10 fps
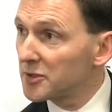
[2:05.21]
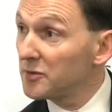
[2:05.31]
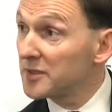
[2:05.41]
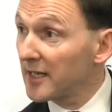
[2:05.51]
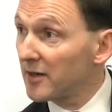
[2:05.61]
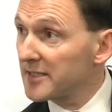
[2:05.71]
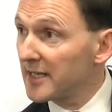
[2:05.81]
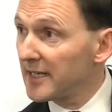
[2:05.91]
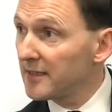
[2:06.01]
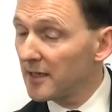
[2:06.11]
to
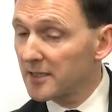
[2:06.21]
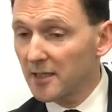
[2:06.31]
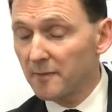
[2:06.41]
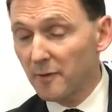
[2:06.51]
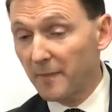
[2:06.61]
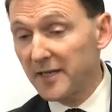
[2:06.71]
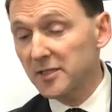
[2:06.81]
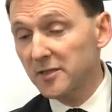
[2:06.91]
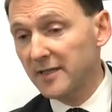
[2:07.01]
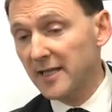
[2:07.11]
CID as a
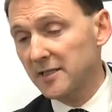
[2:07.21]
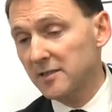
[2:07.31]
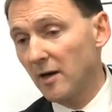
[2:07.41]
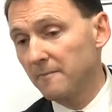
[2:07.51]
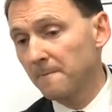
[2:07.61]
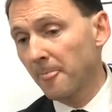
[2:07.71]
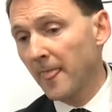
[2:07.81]
probationer at that time.